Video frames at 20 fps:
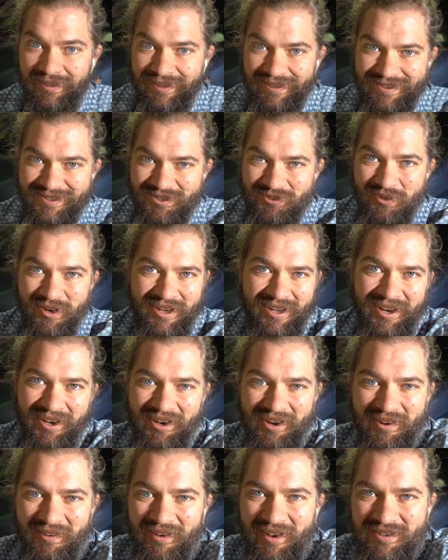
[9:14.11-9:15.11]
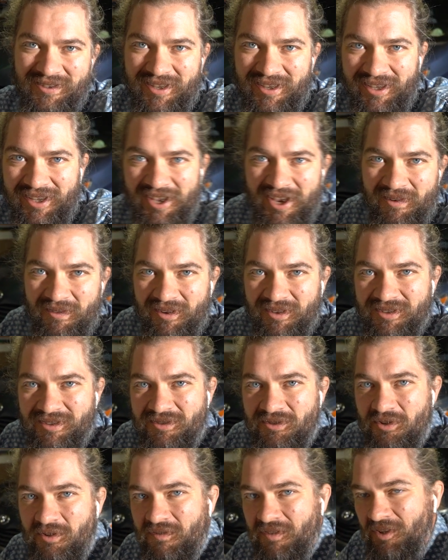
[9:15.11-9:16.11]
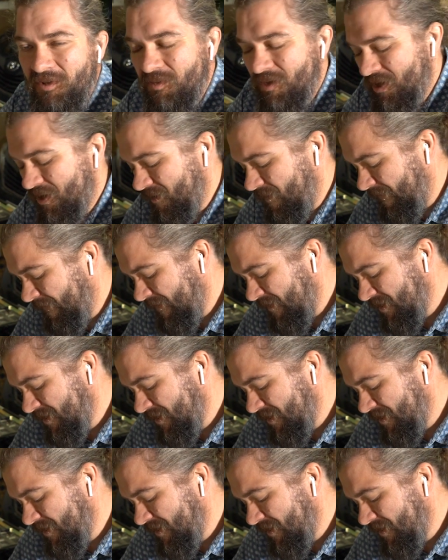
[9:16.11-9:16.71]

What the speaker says: It's quick. I don't even know how I was on the camera. I'll scoot over a little bit here.